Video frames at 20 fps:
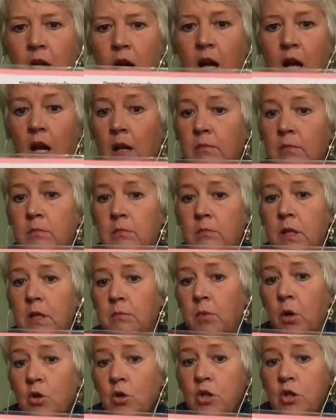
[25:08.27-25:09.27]

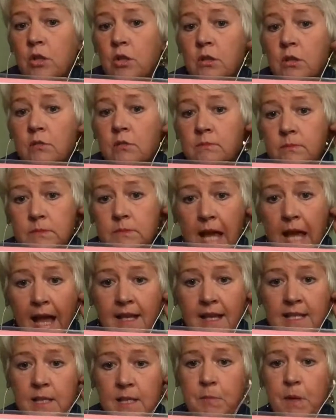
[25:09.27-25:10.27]
emotional
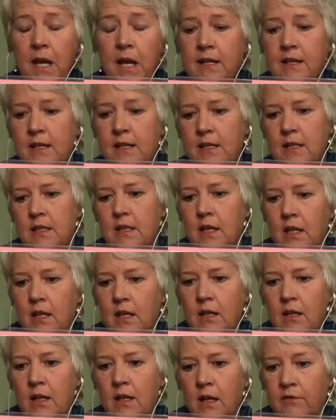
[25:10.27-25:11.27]
aspects
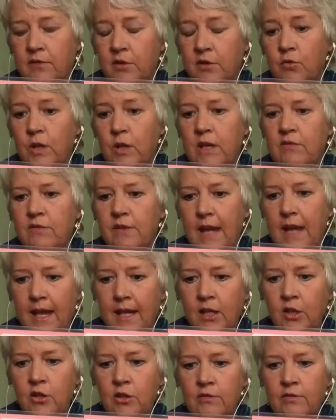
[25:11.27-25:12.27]
of grief,
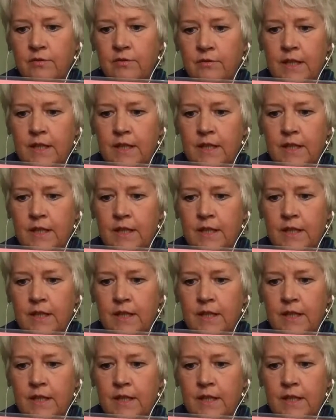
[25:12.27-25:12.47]
anger,